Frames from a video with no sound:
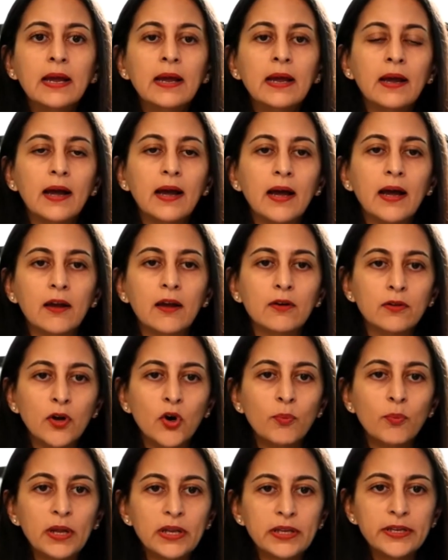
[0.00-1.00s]

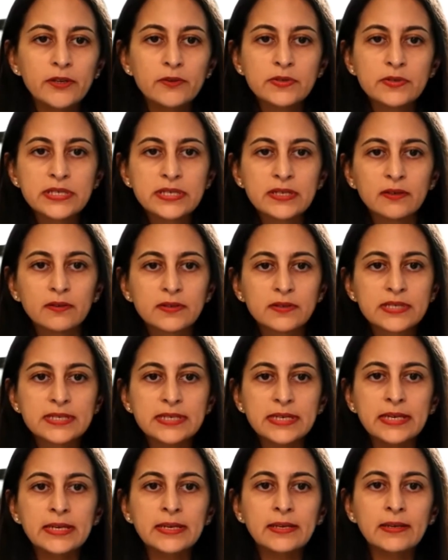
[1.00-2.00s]
Globally, you still
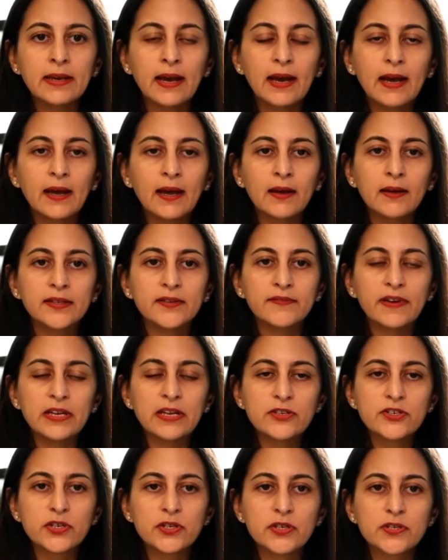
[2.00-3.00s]
see the
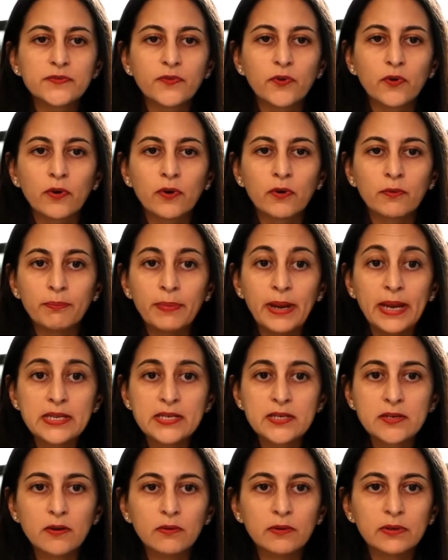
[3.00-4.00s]
ventures for
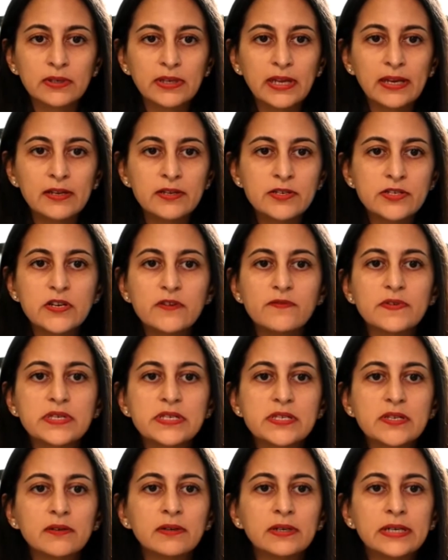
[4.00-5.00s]
baseload LNG
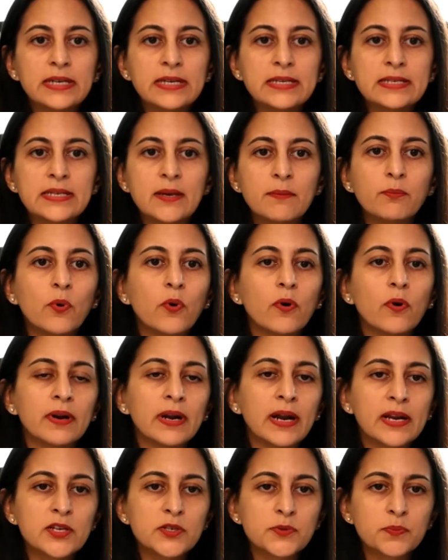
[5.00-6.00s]
facilities, import and
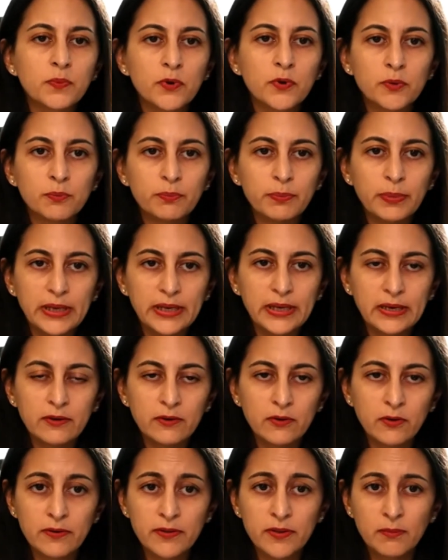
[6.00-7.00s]
export, but in
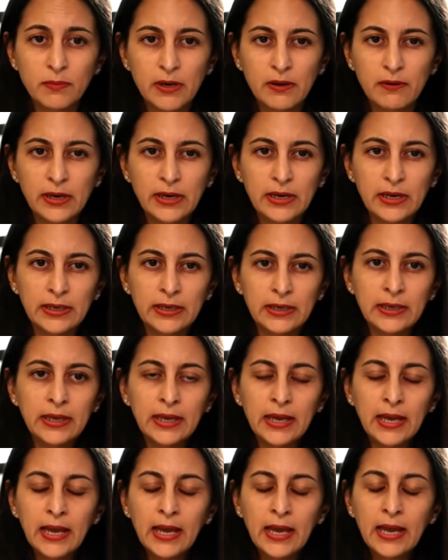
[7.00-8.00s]
North America,
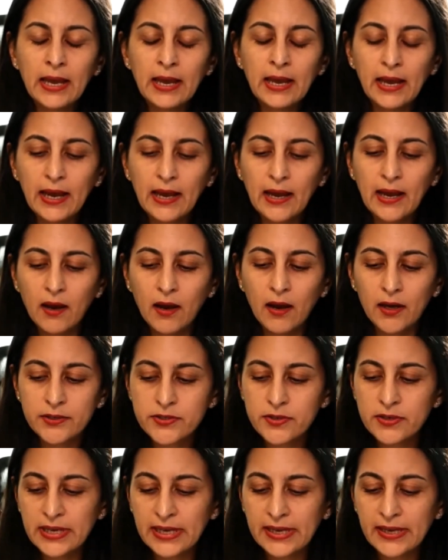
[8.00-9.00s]

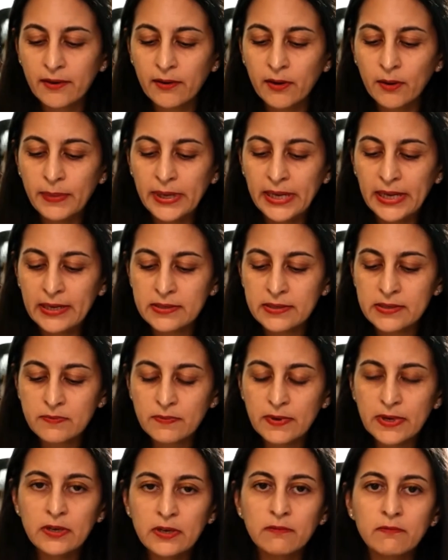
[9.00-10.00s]
also in the Caribbean,
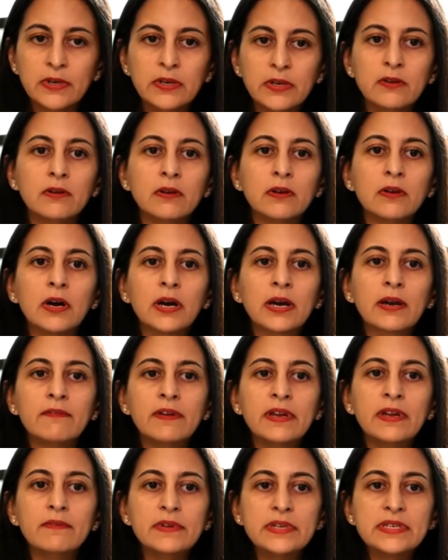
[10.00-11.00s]
when you look,
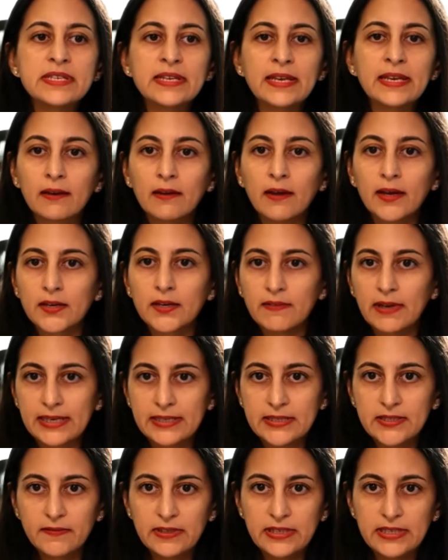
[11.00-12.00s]
we see a lot of
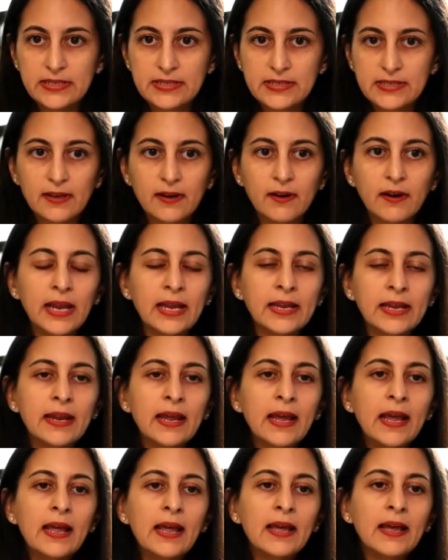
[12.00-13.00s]
activities there.
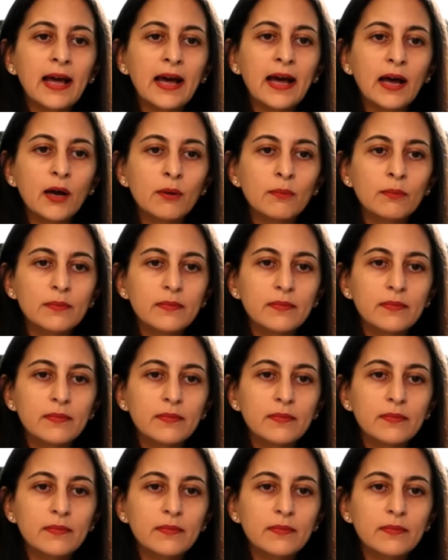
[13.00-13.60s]
And